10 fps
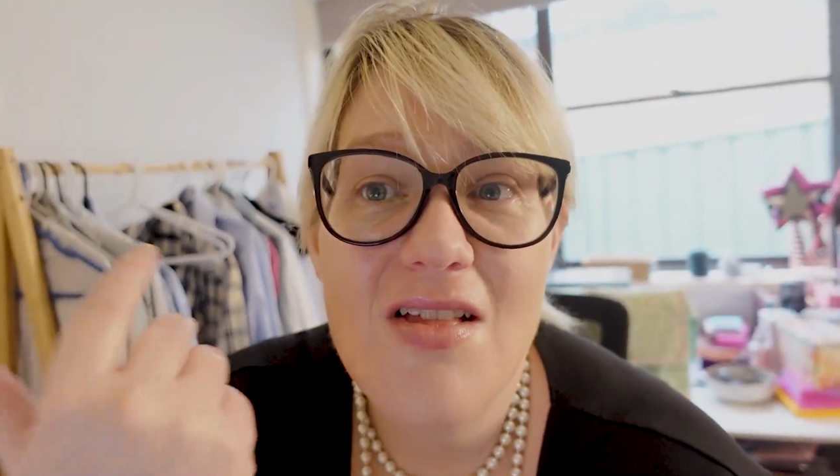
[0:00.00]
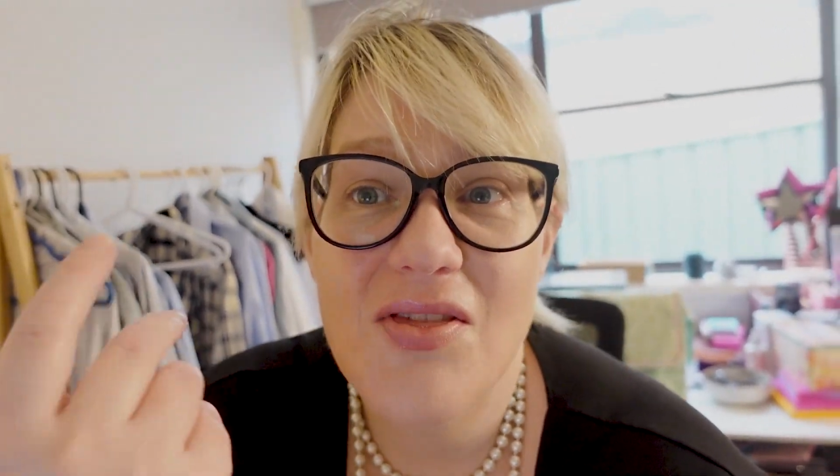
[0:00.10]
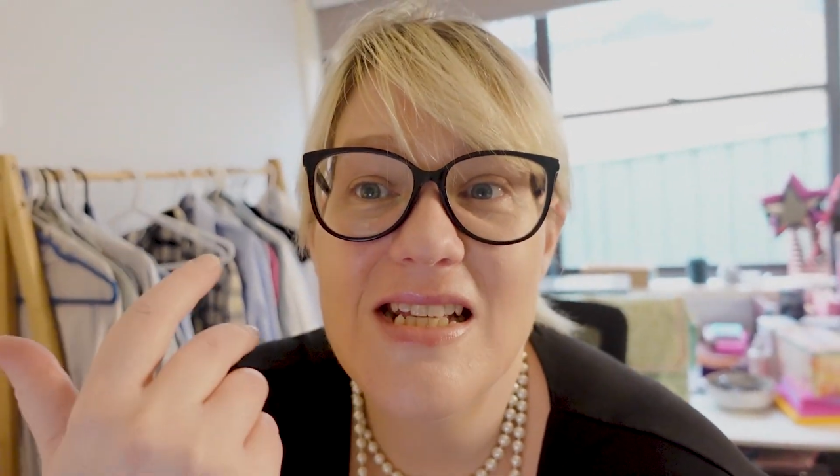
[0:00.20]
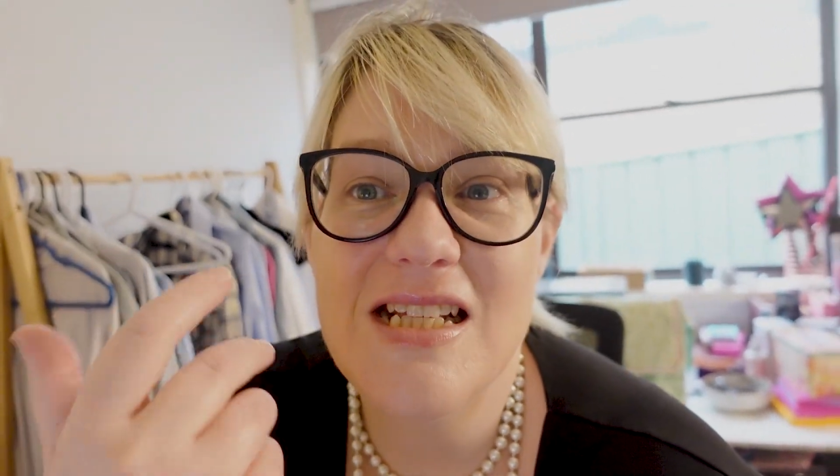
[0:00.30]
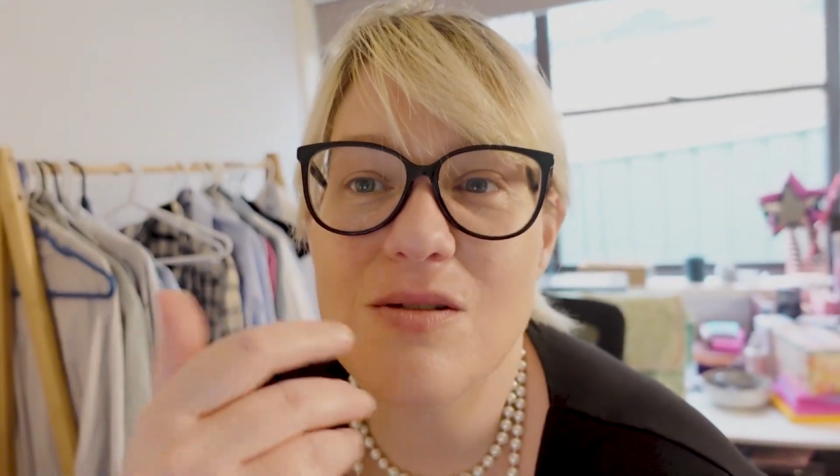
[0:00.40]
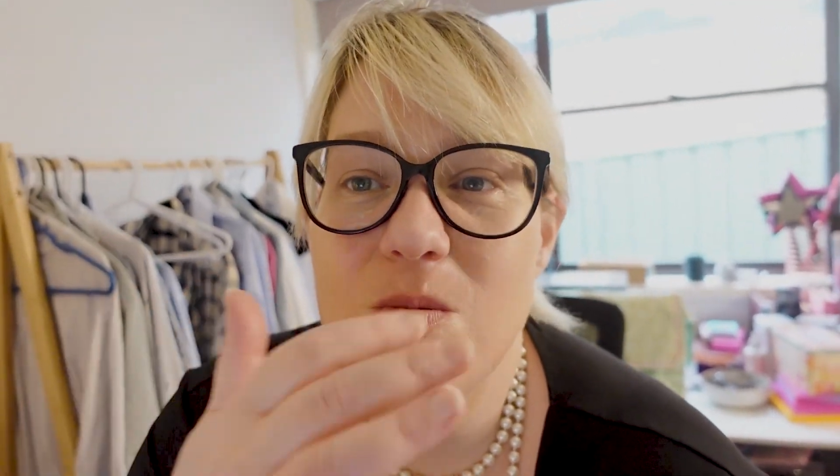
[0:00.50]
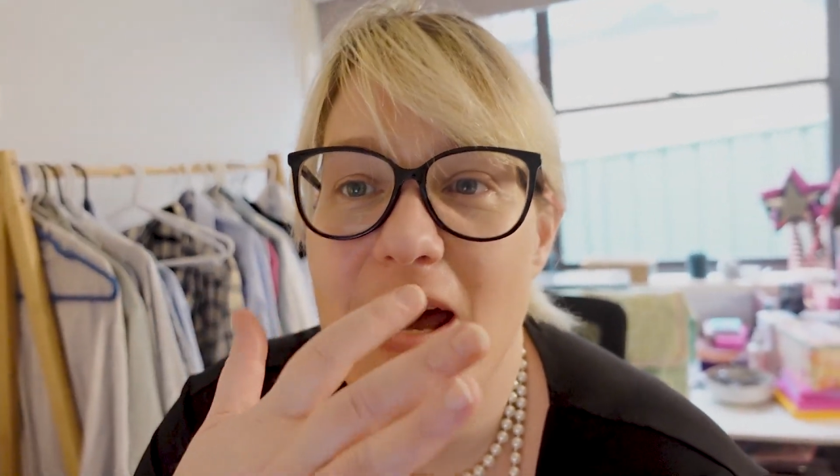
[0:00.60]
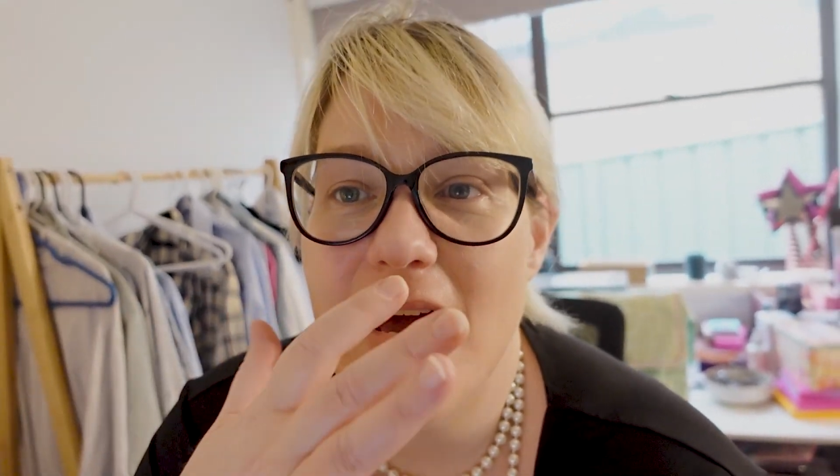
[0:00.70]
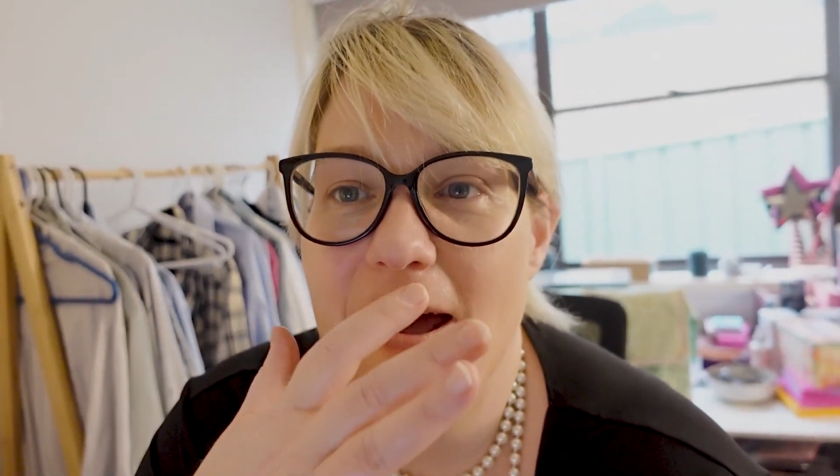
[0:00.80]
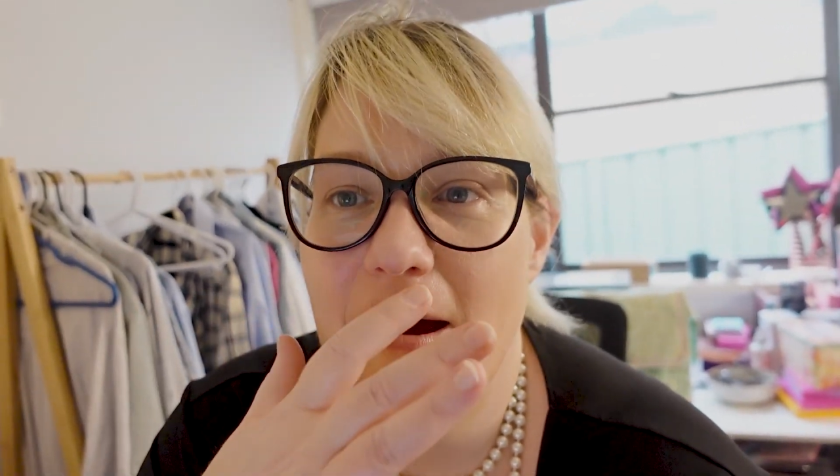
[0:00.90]
This is
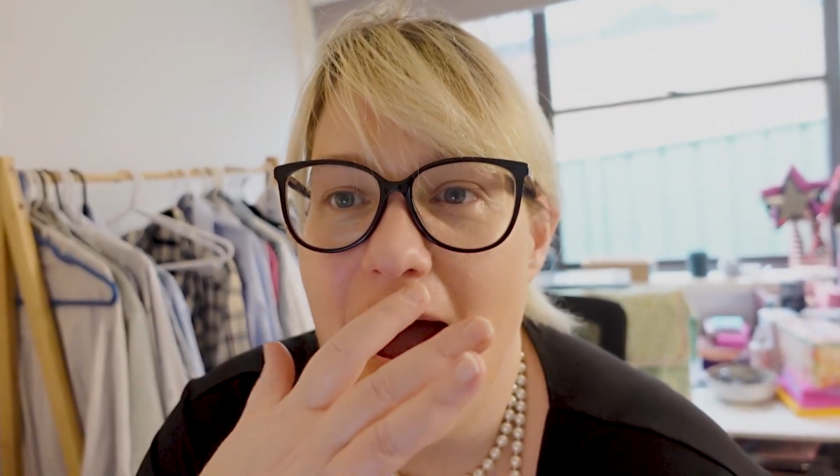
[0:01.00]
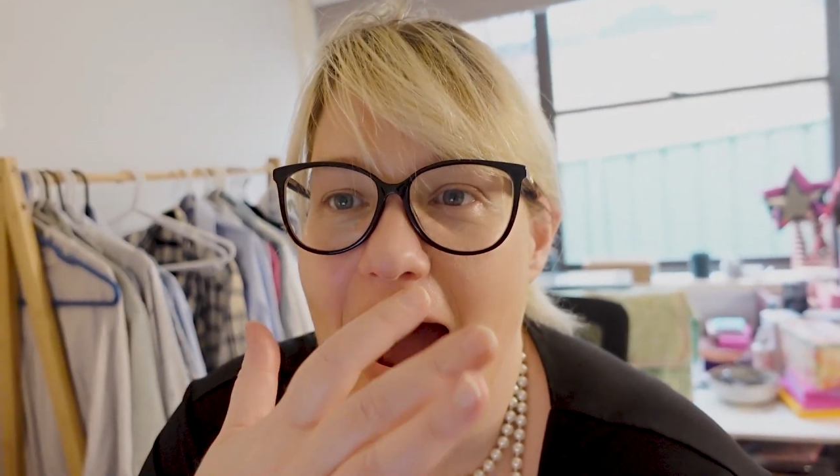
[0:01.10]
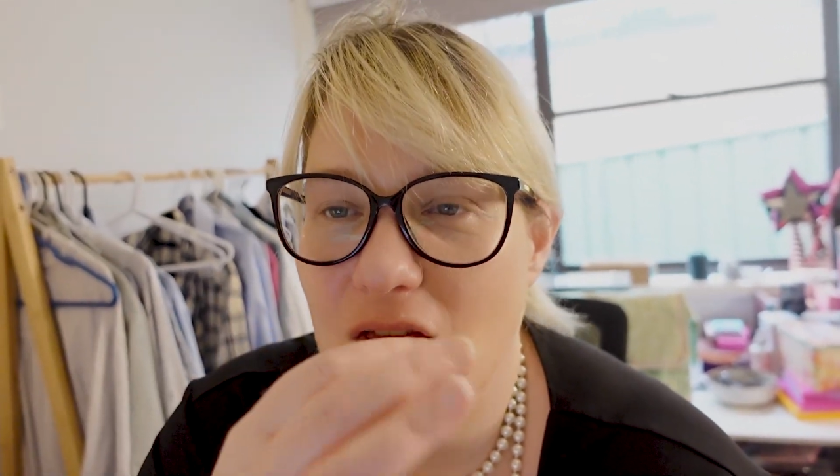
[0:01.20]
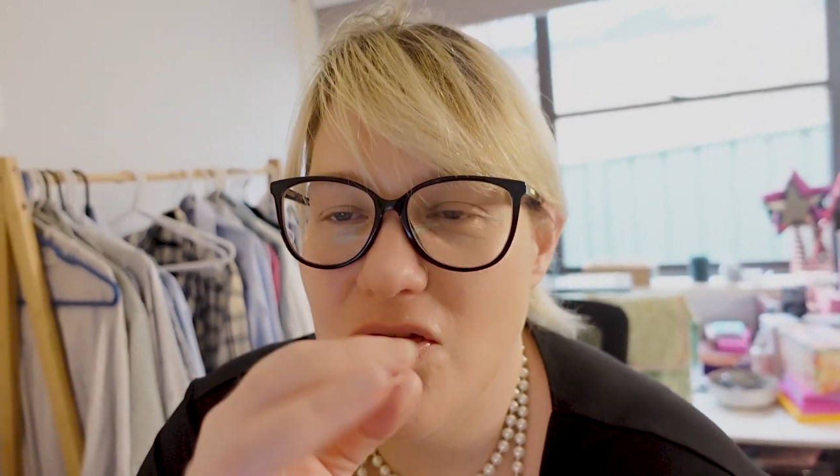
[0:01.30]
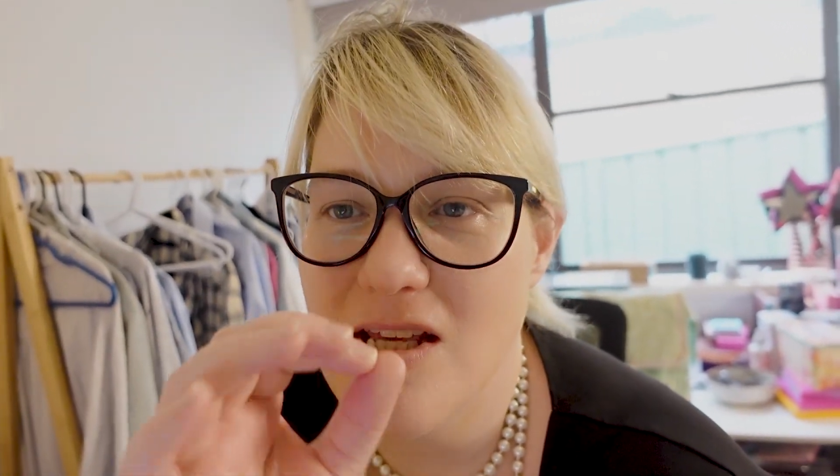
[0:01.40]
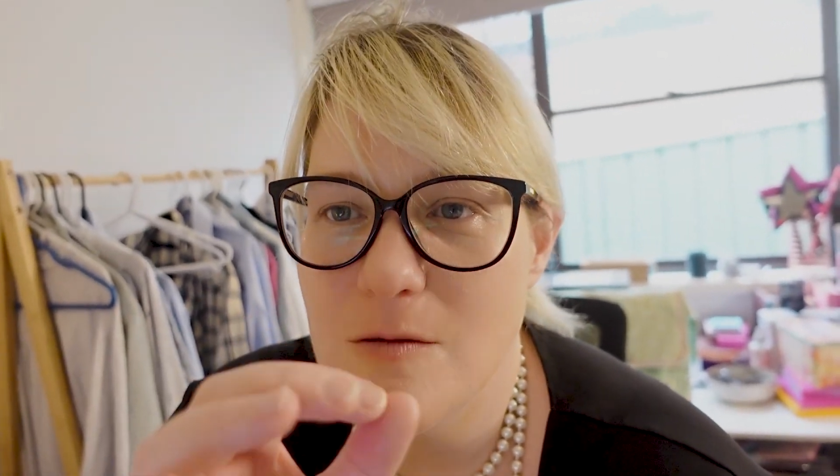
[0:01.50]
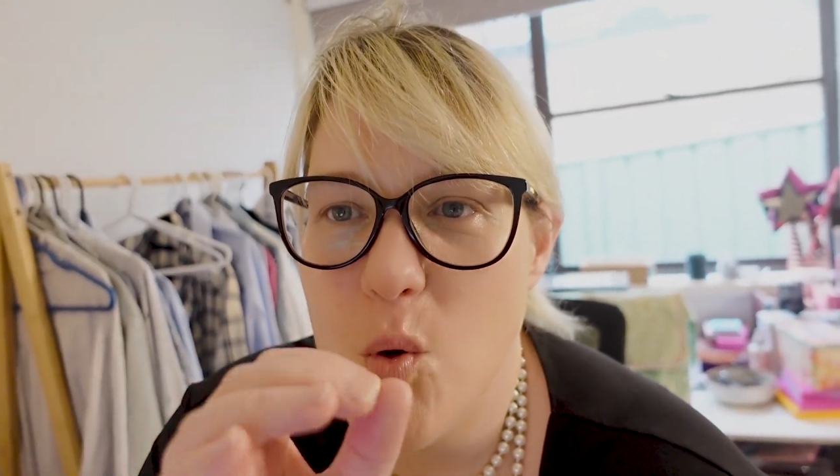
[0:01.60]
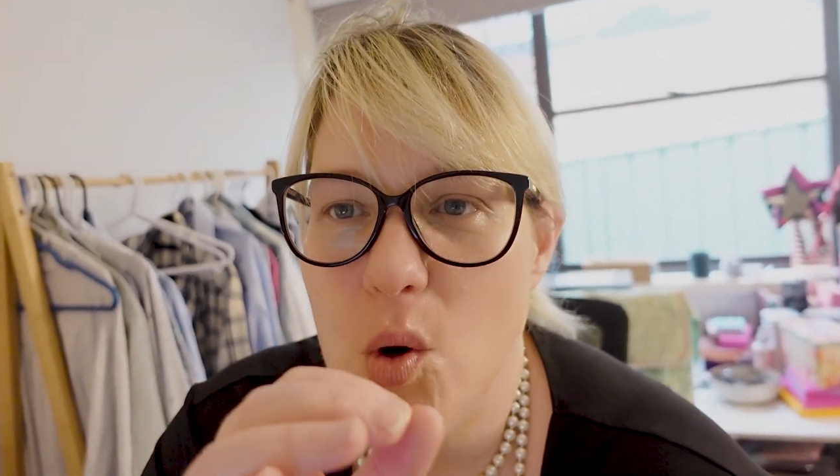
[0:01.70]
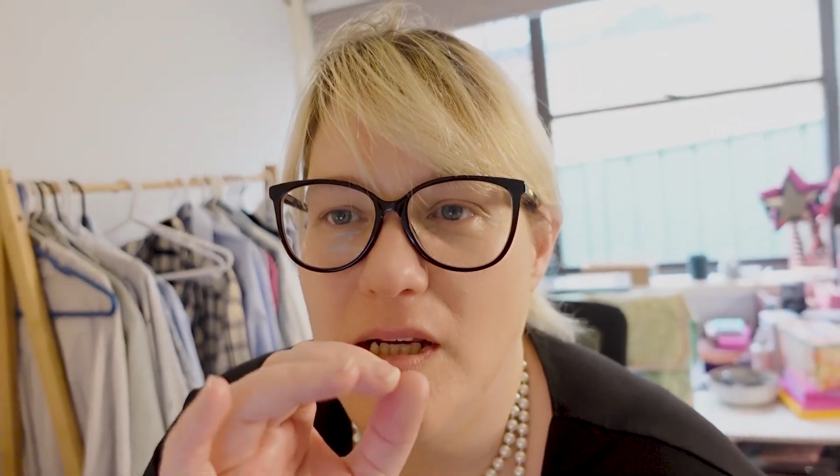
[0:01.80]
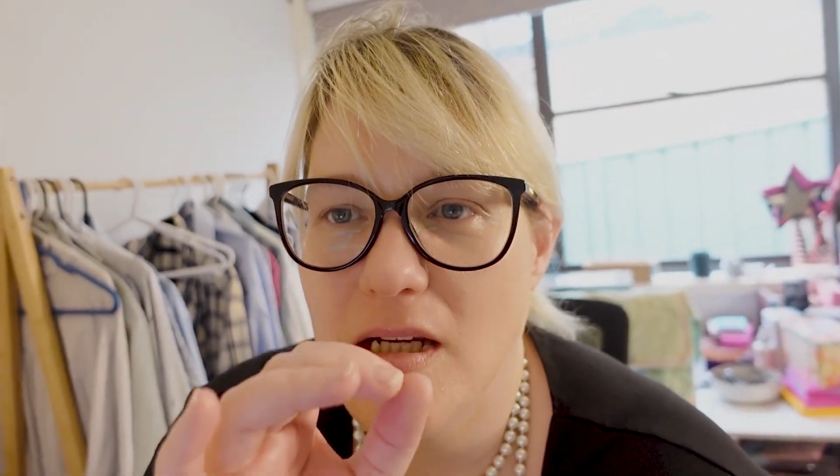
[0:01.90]
where, at this
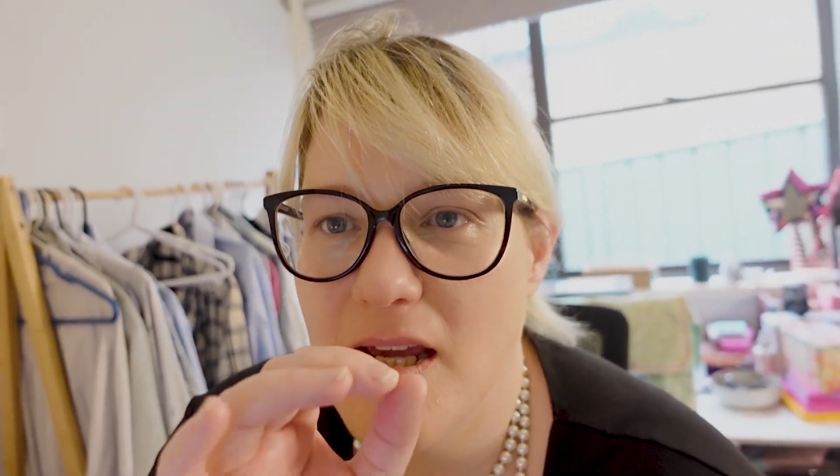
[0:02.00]
point,